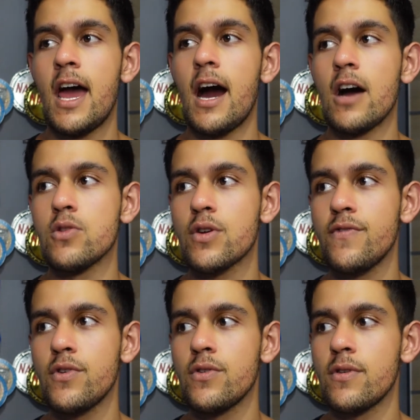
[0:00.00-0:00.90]
a lot of
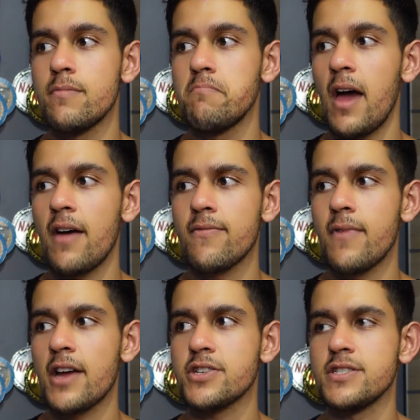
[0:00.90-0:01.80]
you have
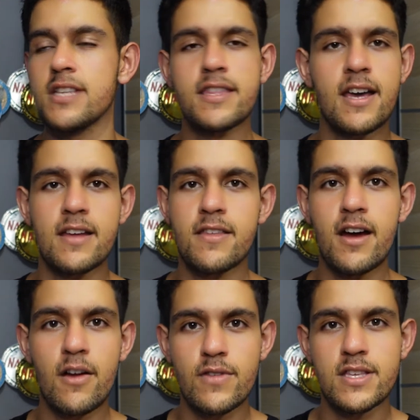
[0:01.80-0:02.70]
actually said that you
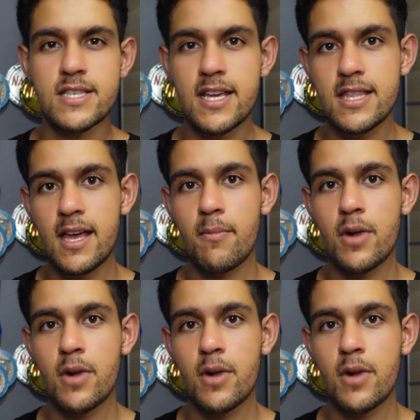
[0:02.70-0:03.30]
can't really see it that